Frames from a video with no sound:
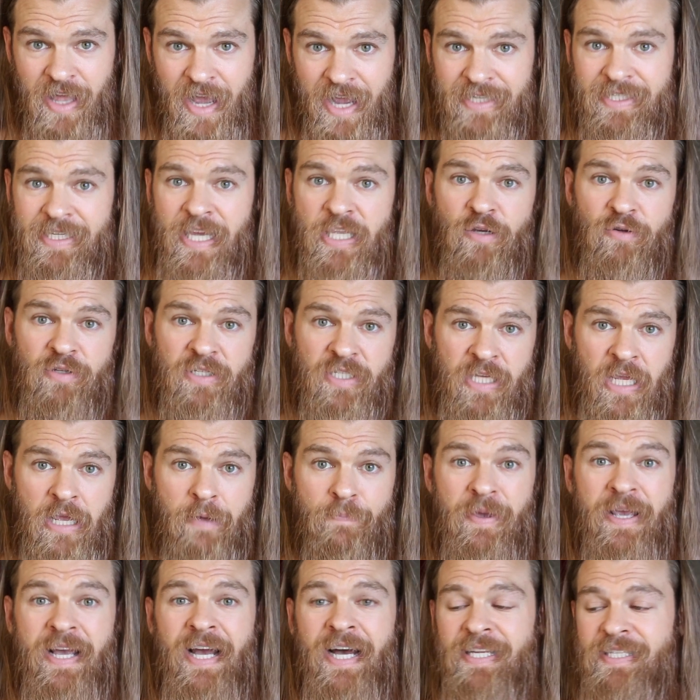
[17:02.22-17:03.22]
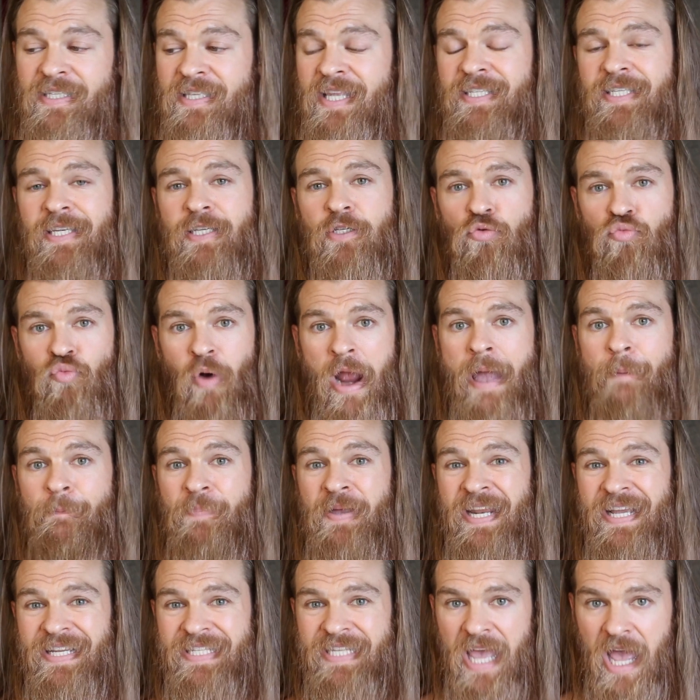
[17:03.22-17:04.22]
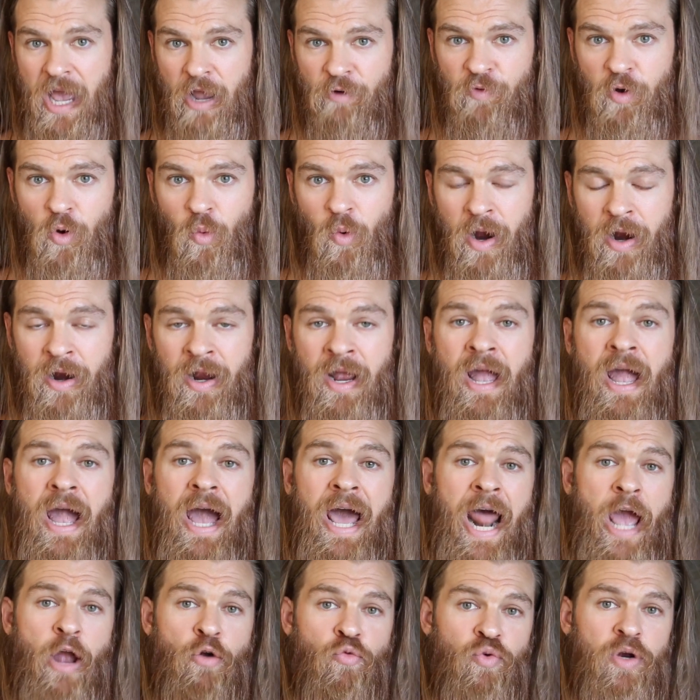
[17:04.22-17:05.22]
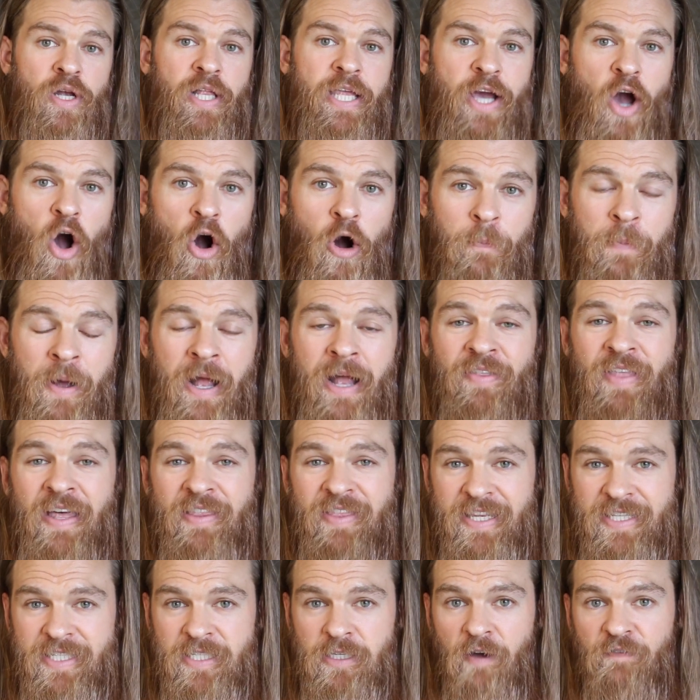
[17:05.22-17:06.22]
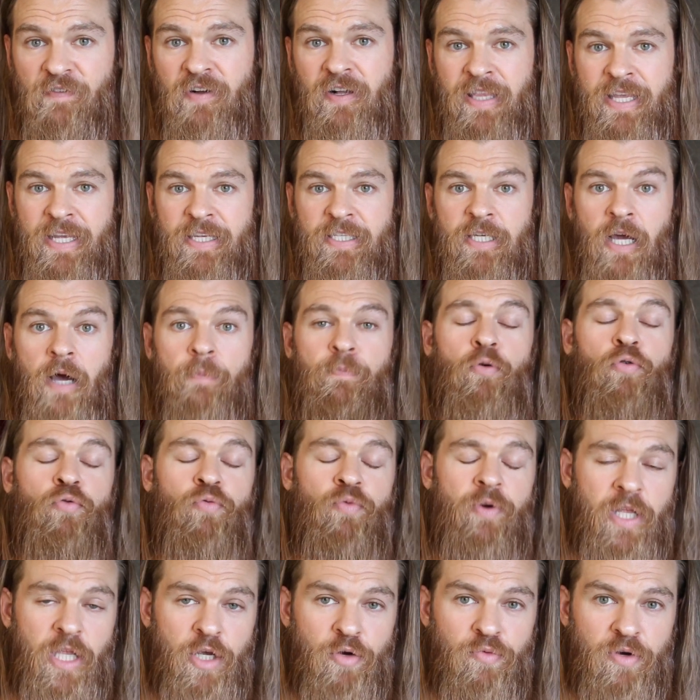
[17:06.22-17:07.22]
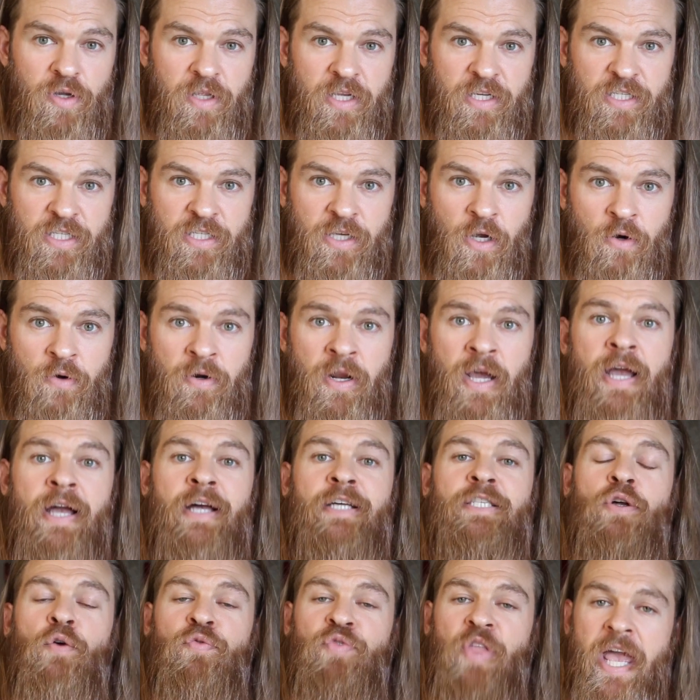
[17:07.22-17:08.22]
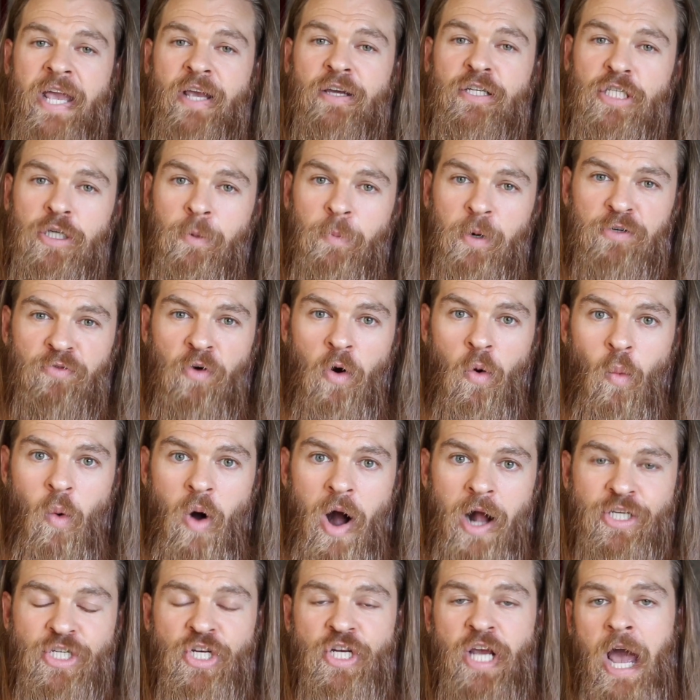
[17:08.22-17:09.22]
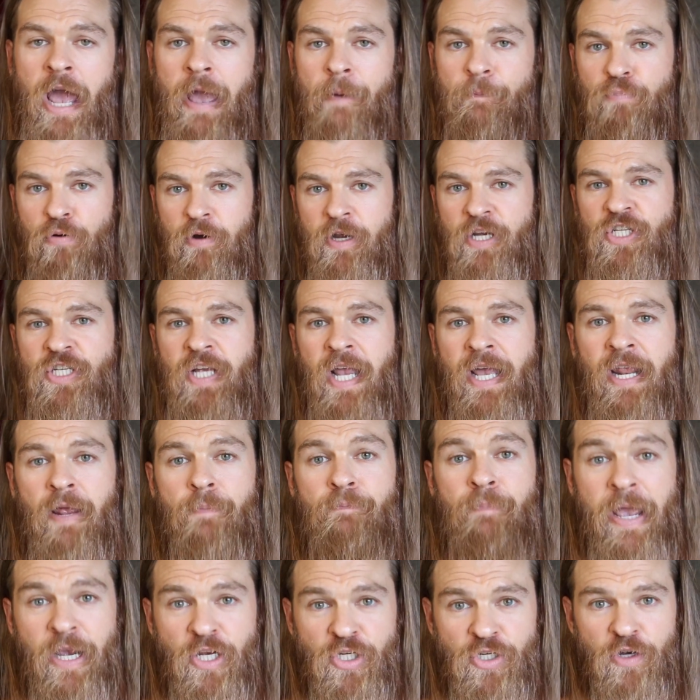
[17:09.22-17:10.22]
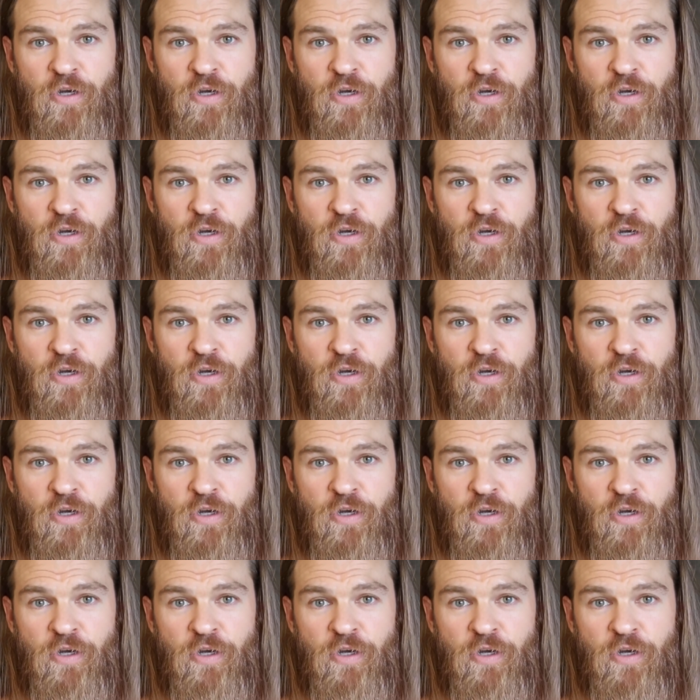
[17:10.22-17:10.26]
lines that you see because this is rampant, it's everywhere. And I really hope that this stuff cleans up really, really soon. So thank you so much for watching. I appreciate it. Make